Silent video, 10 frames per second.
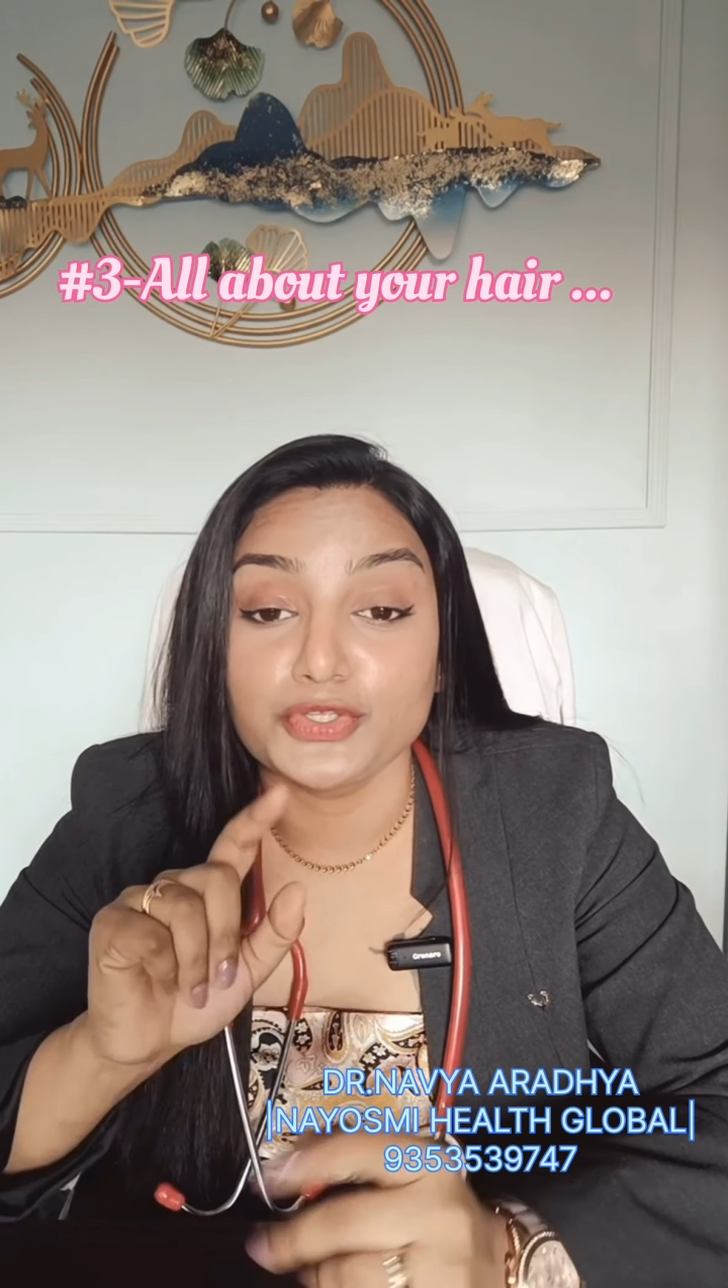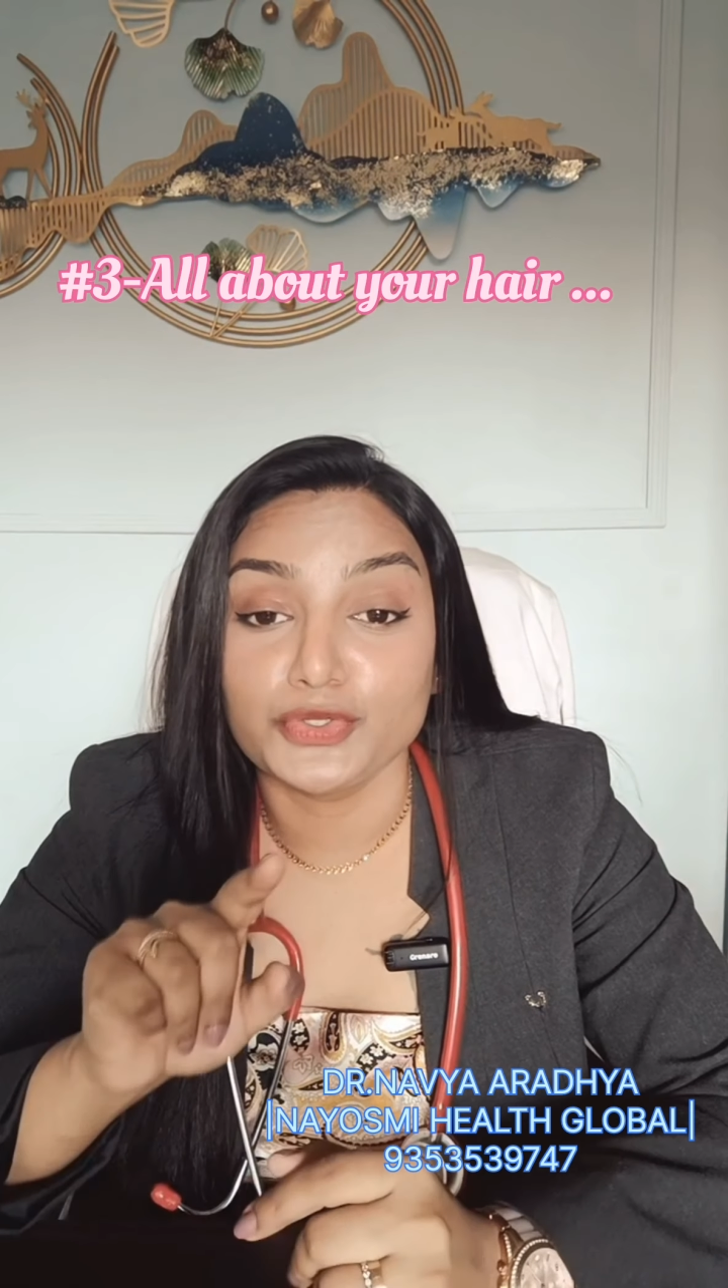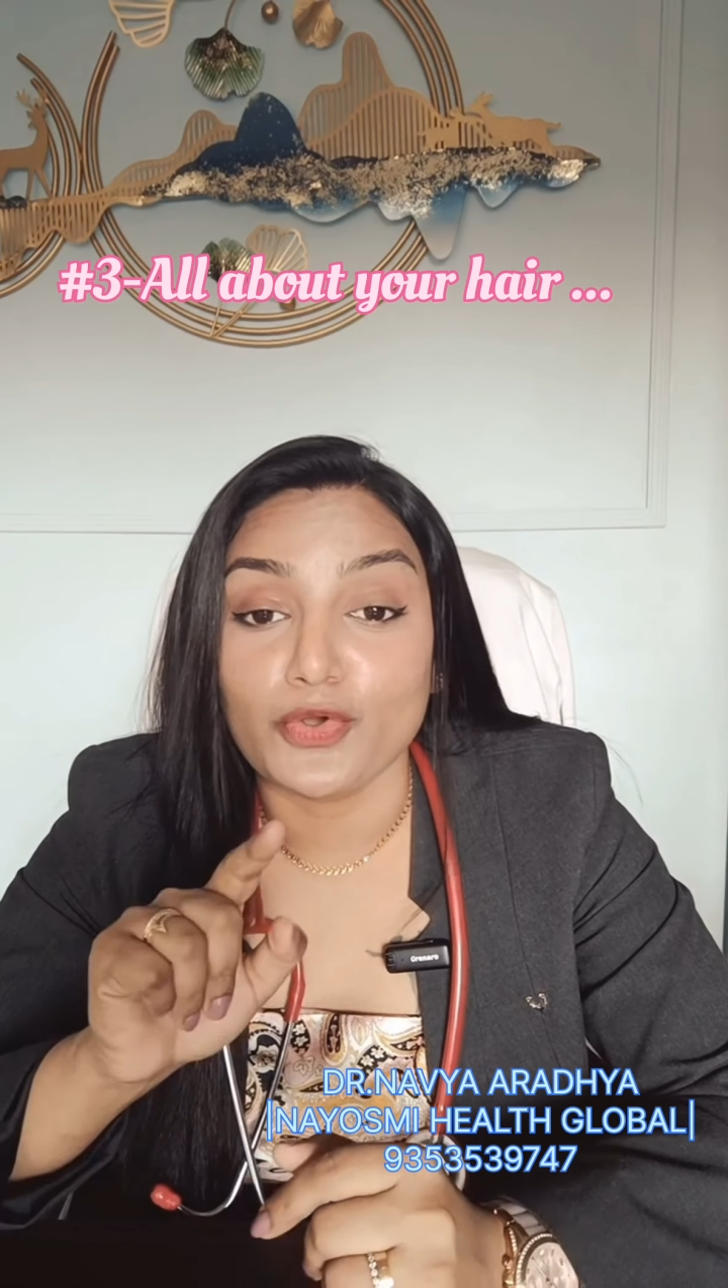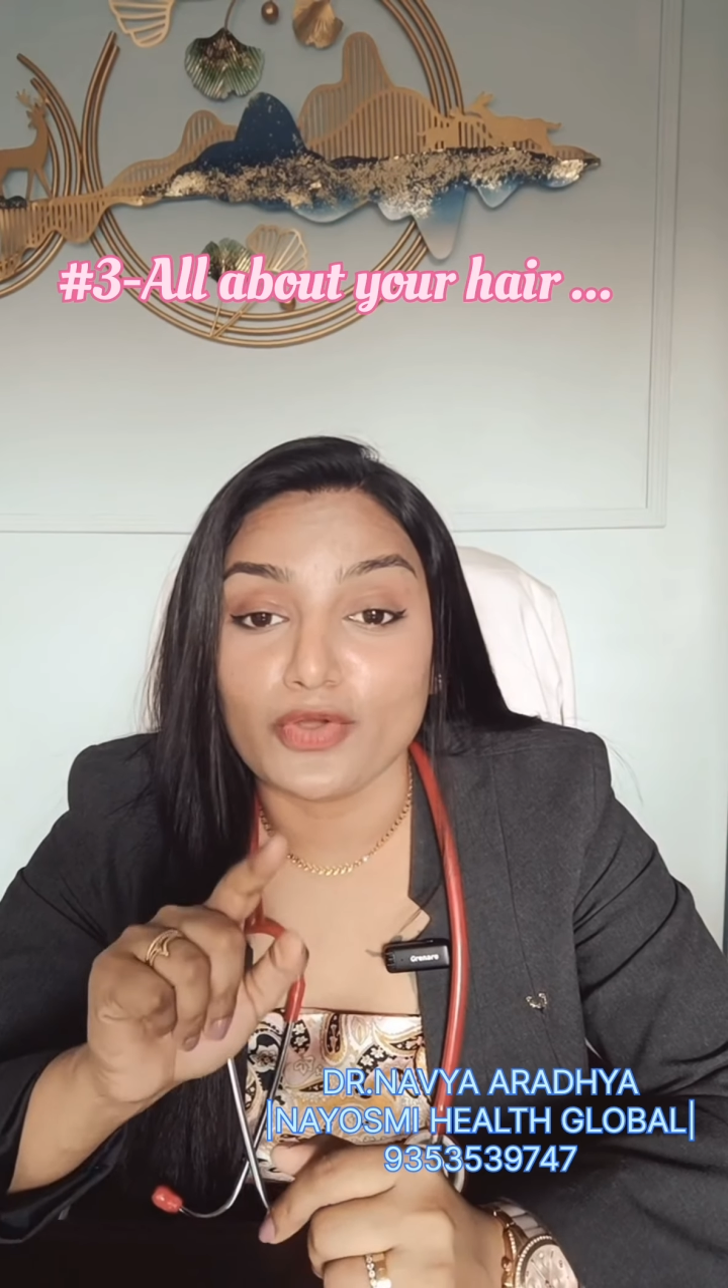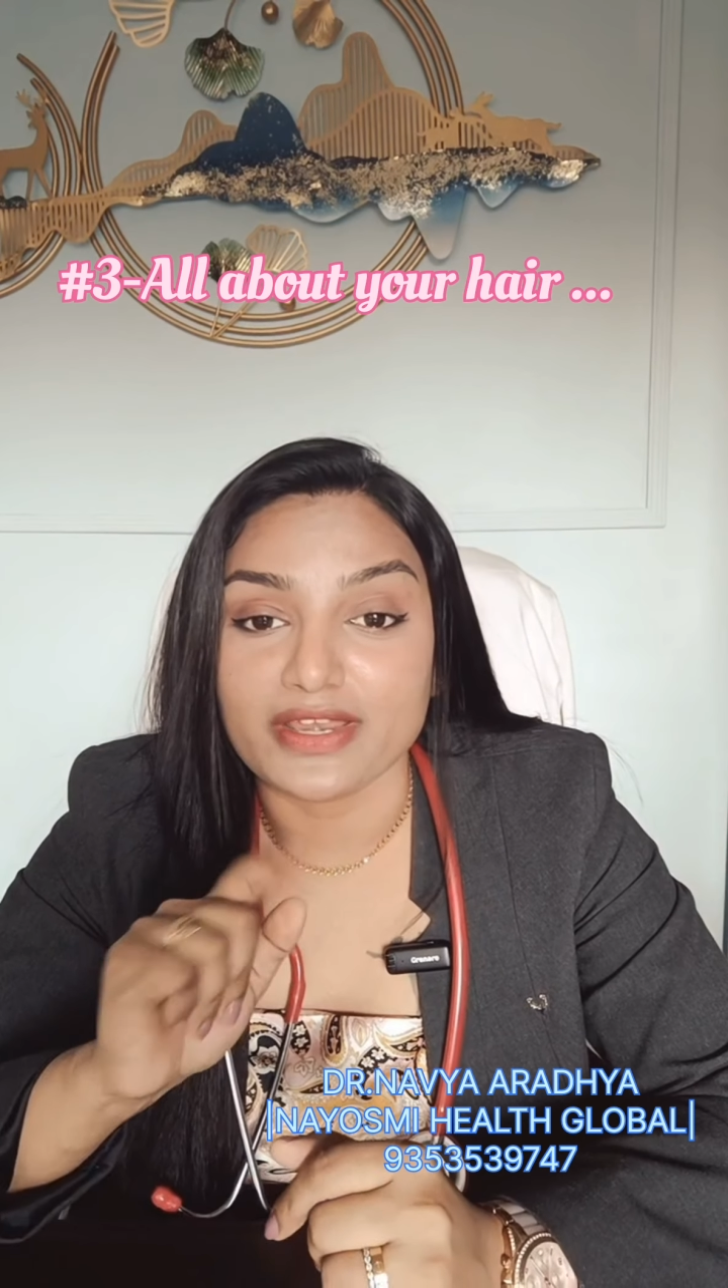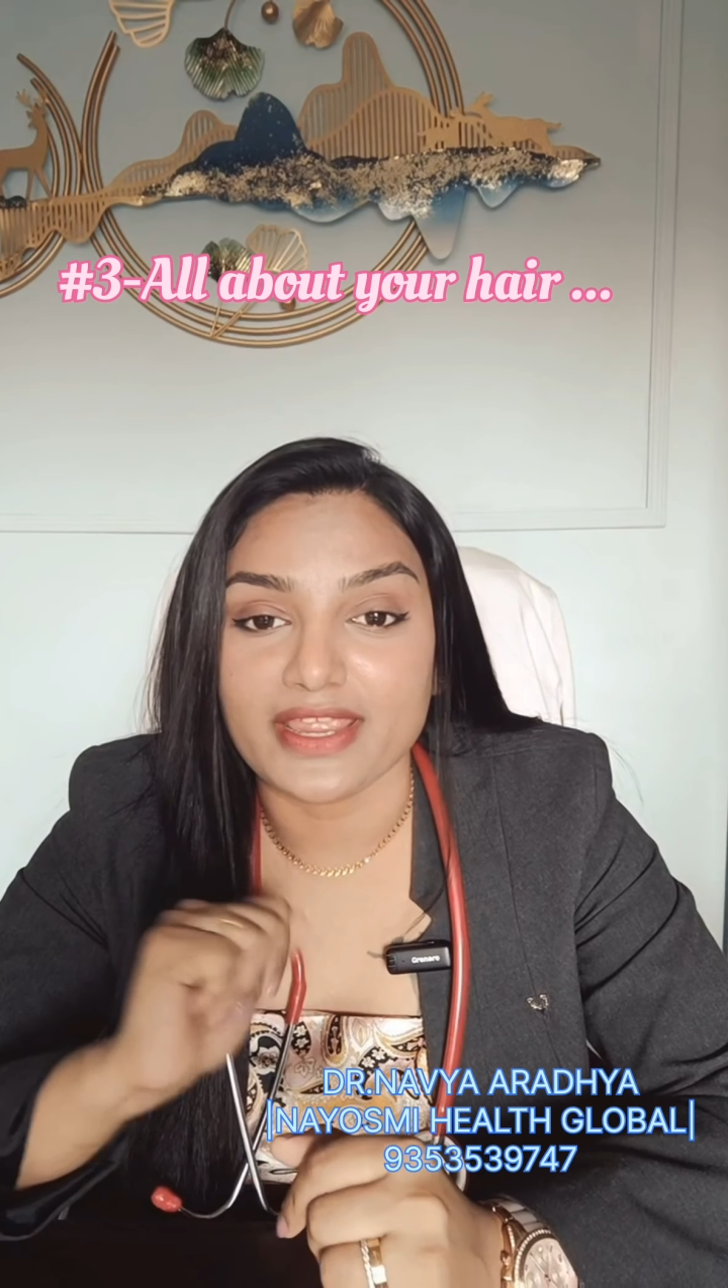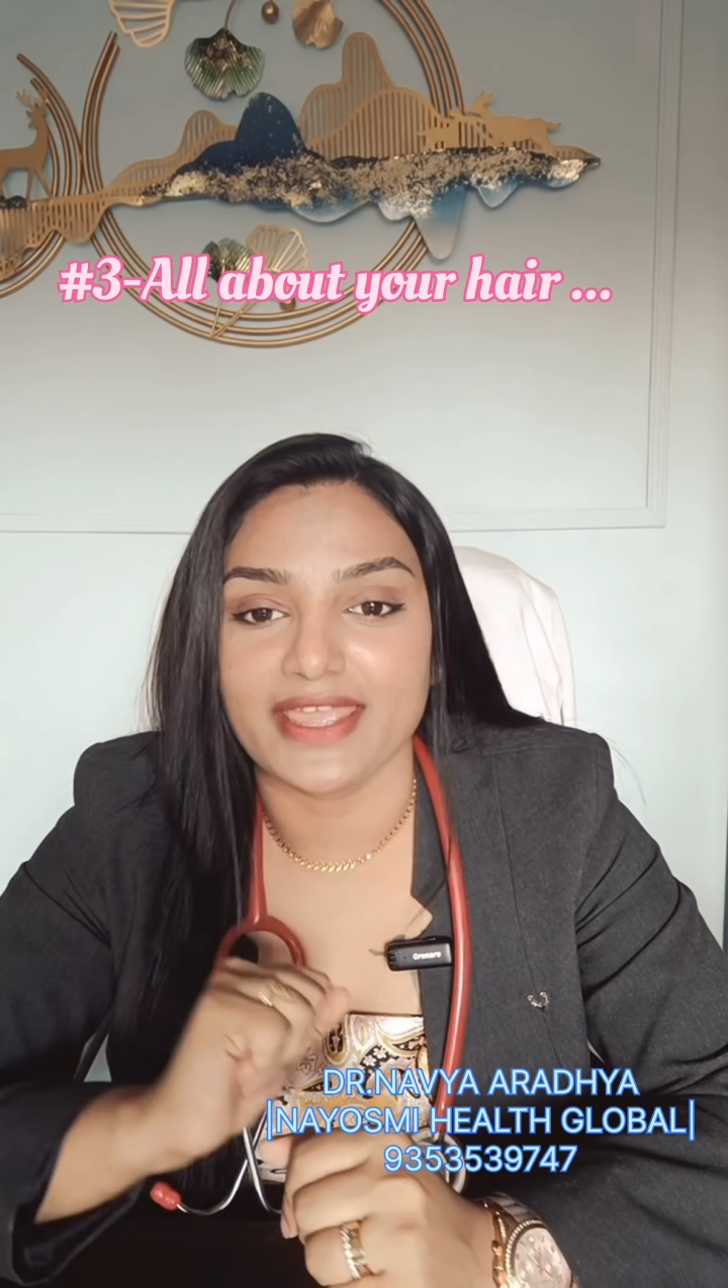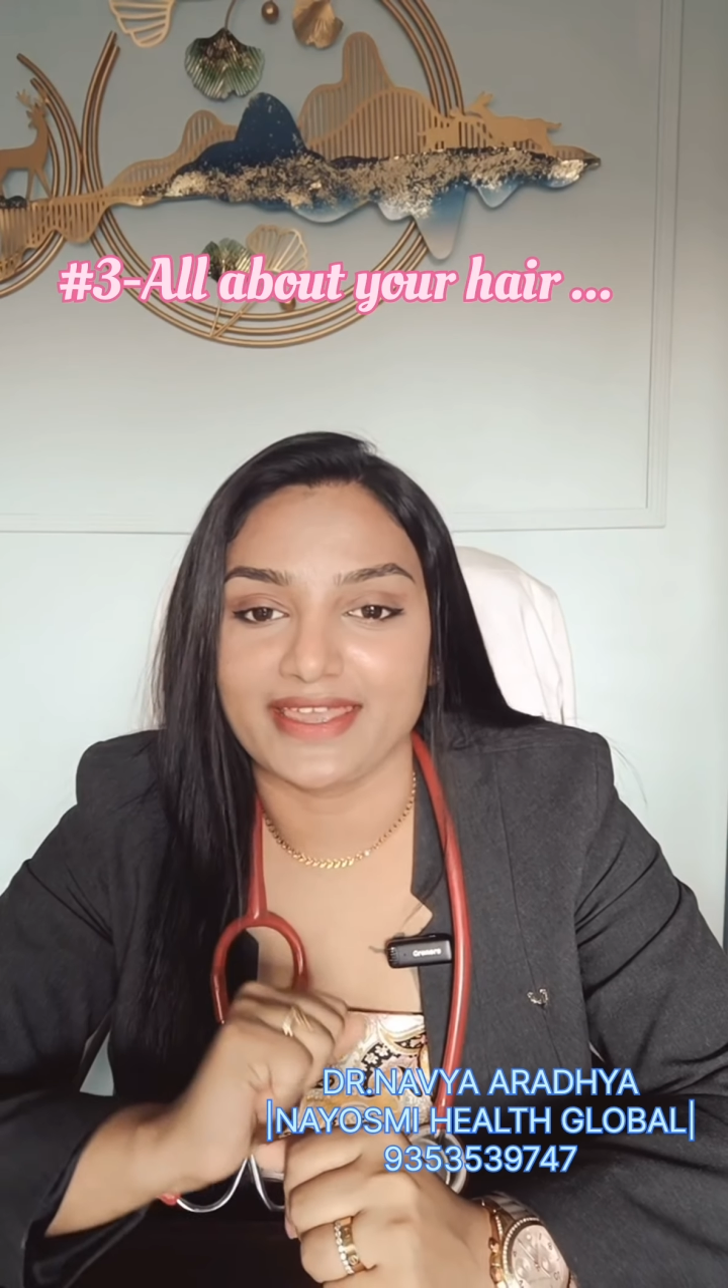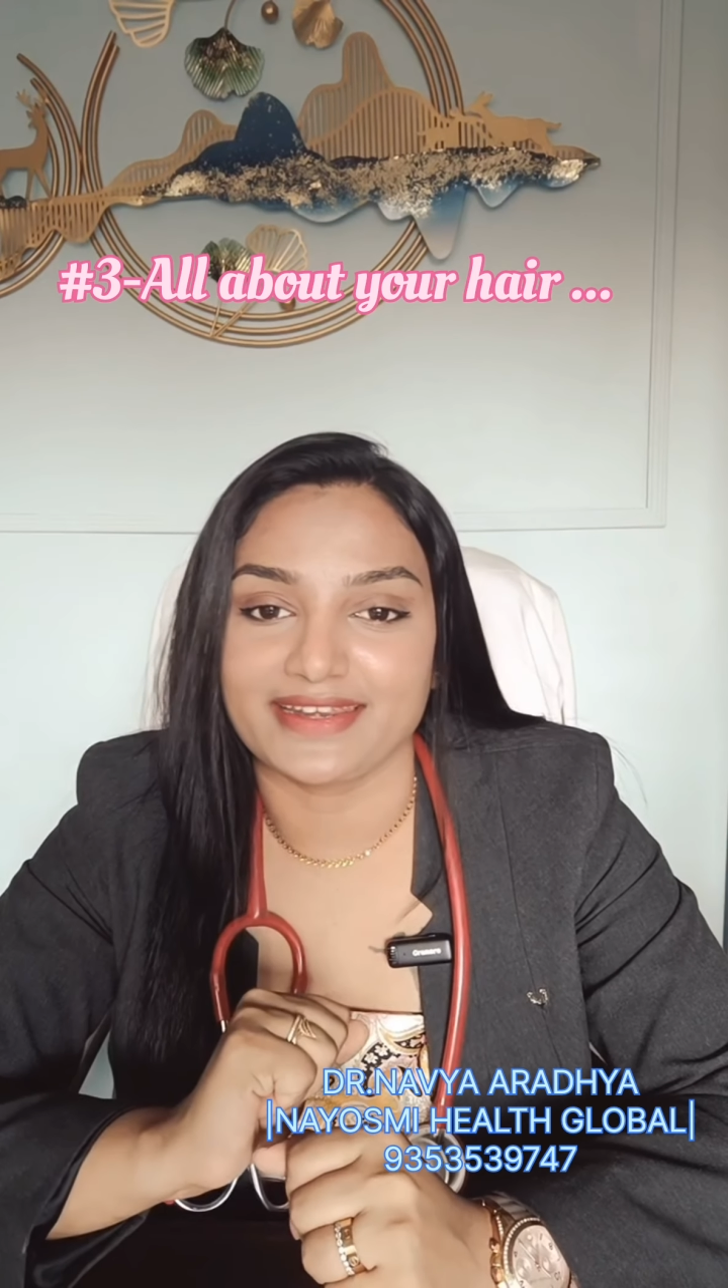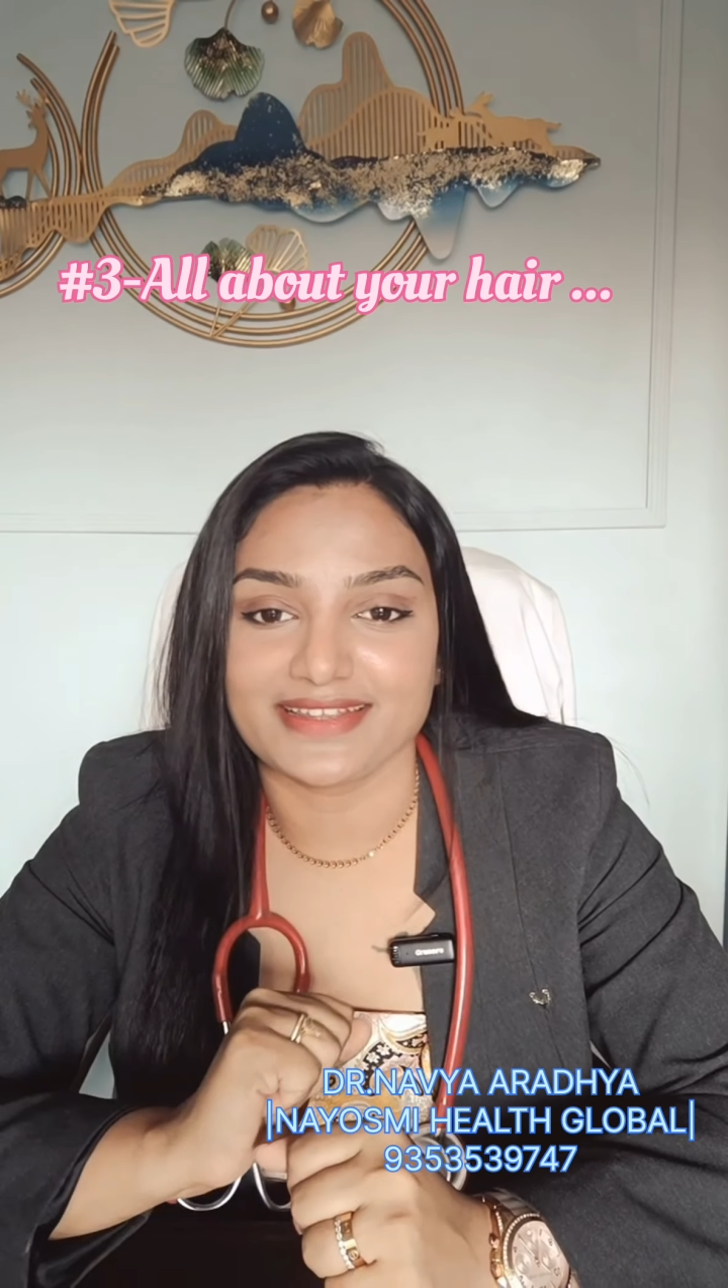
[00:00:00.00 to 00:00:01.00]
Your
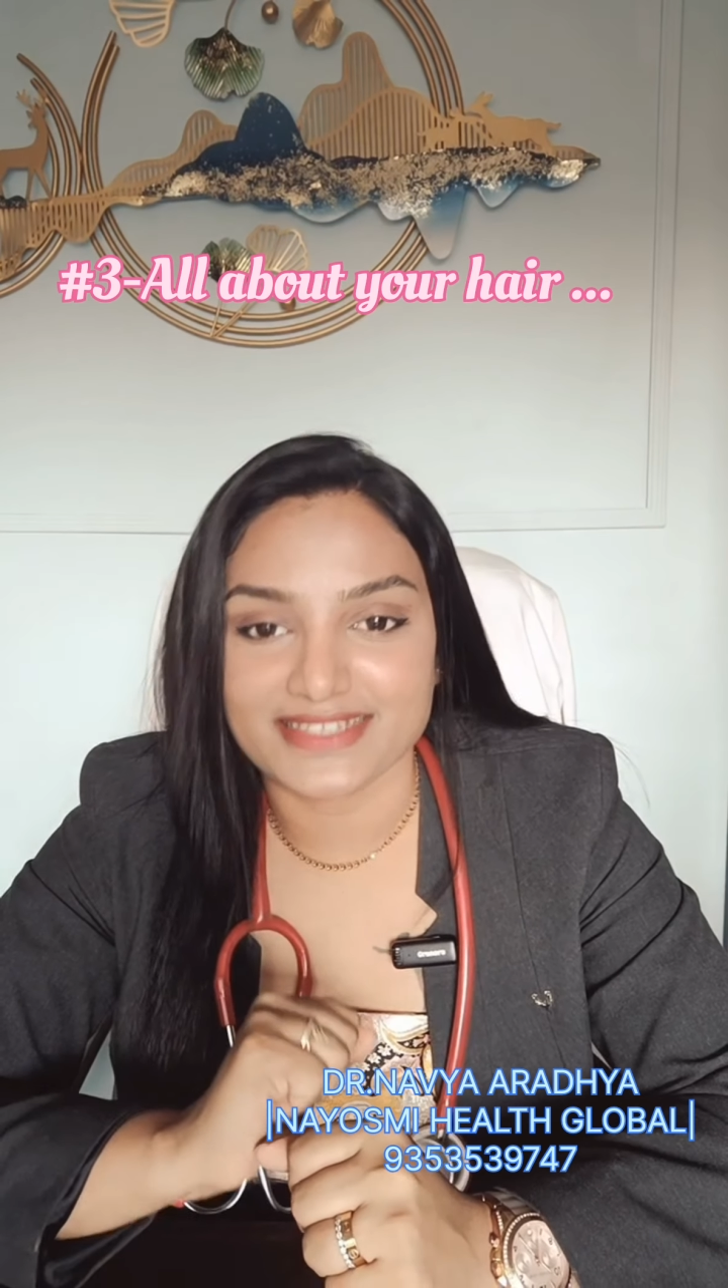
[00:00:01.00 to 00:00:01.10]
Hair